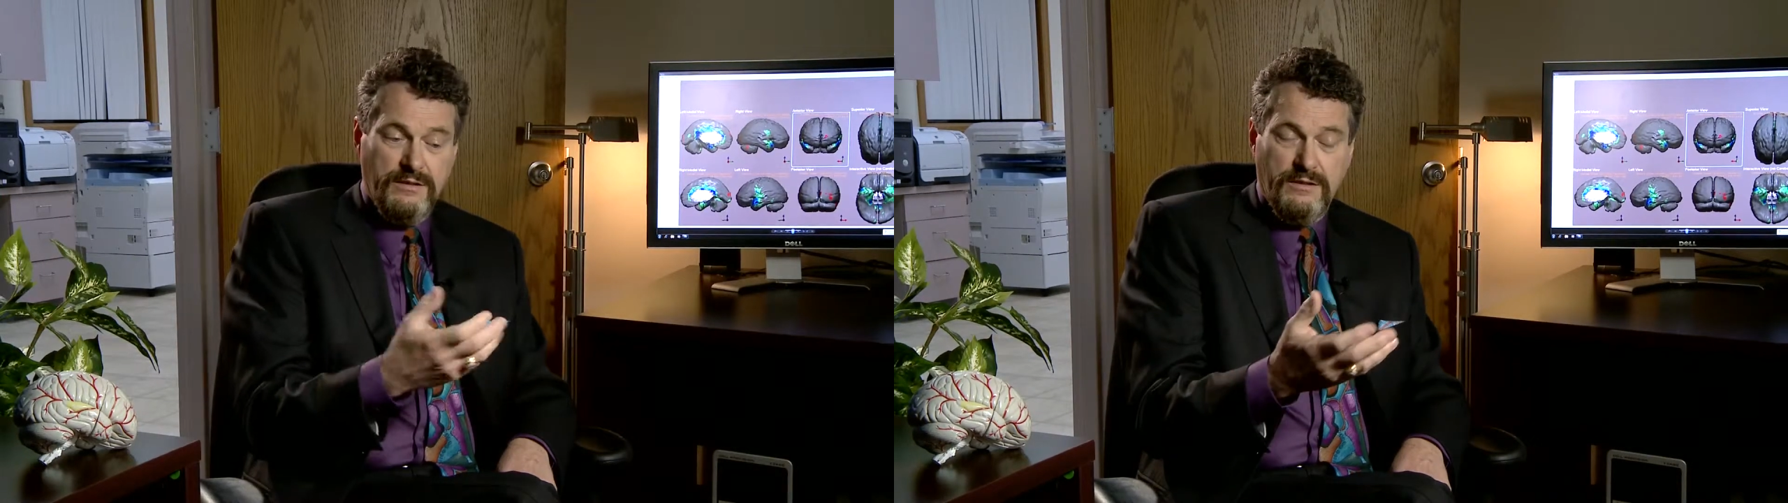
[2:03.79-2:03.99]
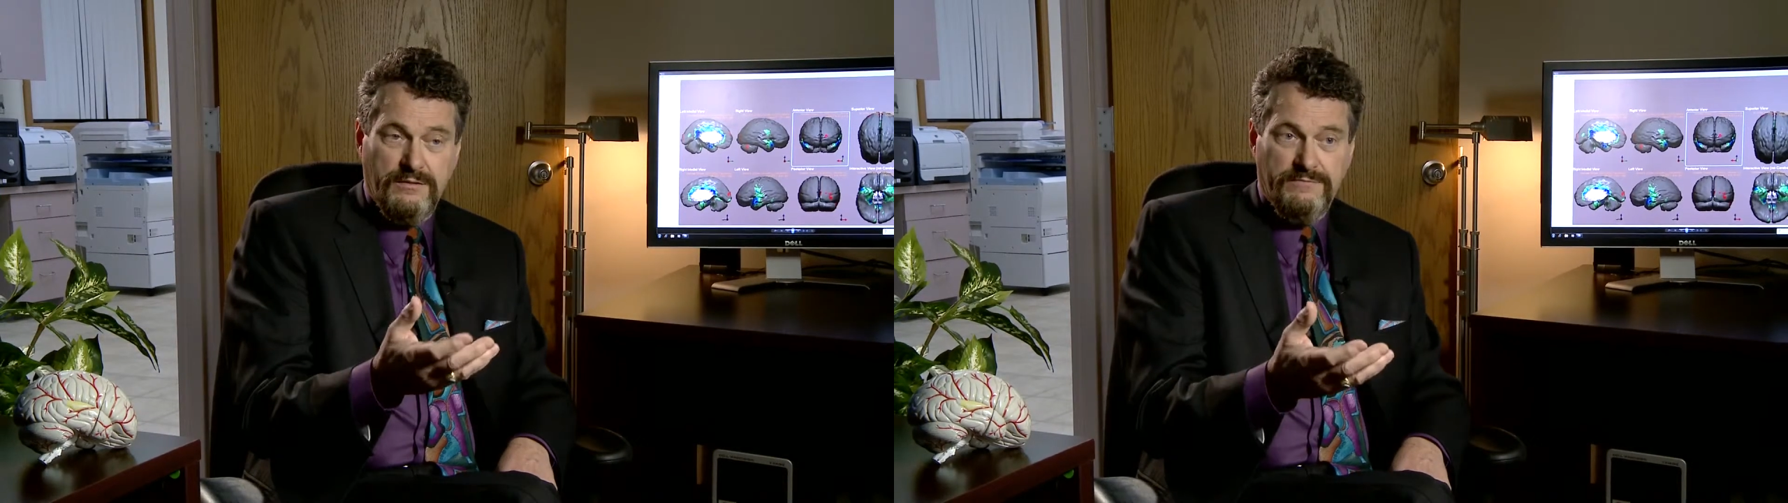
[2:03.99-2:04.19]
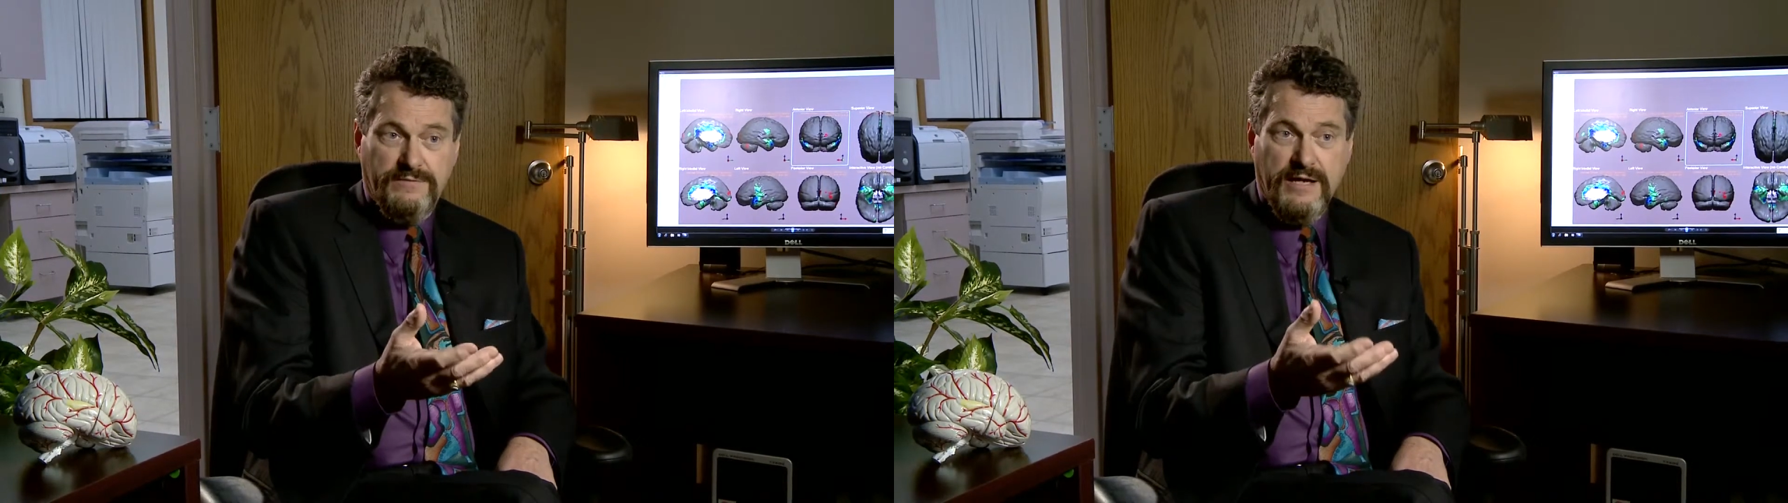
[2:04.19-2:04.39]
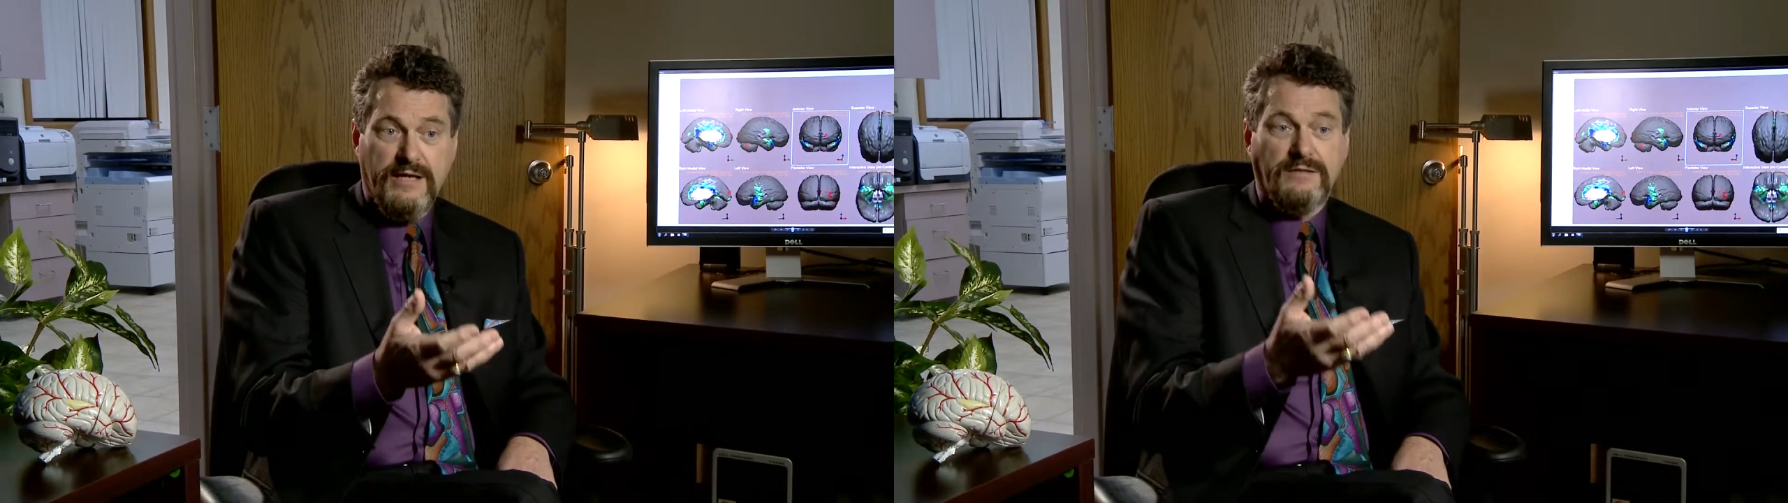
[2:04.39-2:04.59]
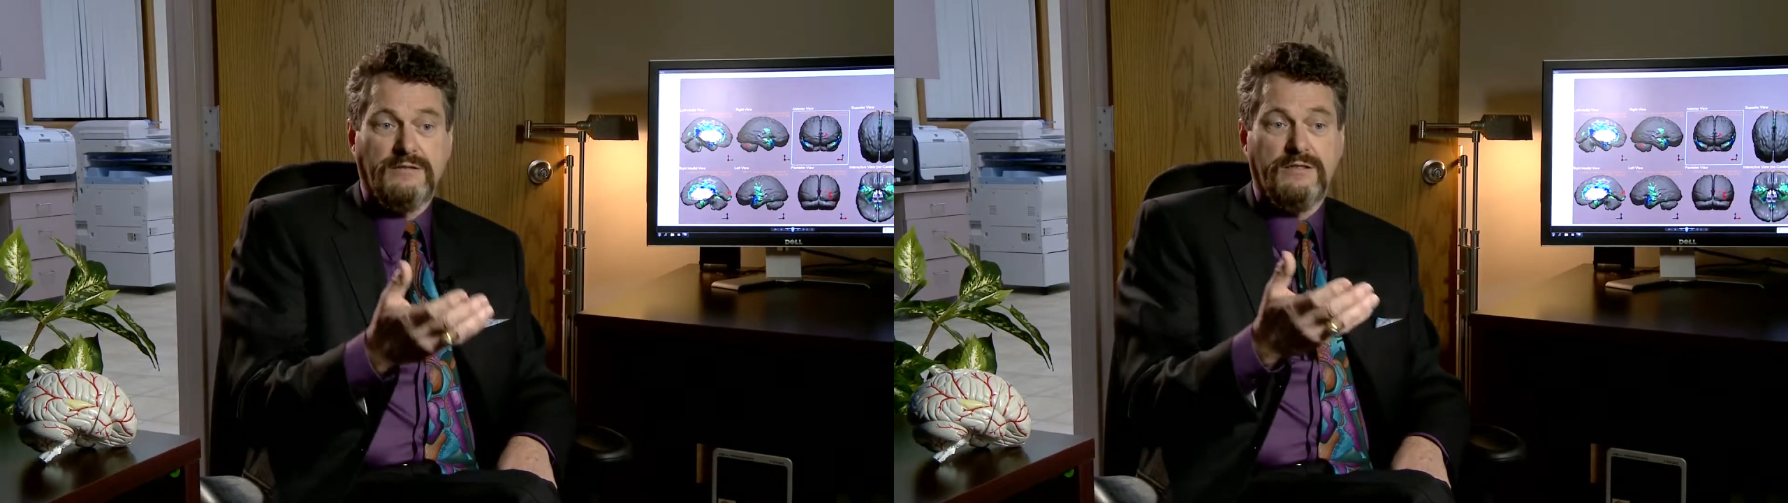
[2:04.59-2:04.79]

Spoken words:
In fact,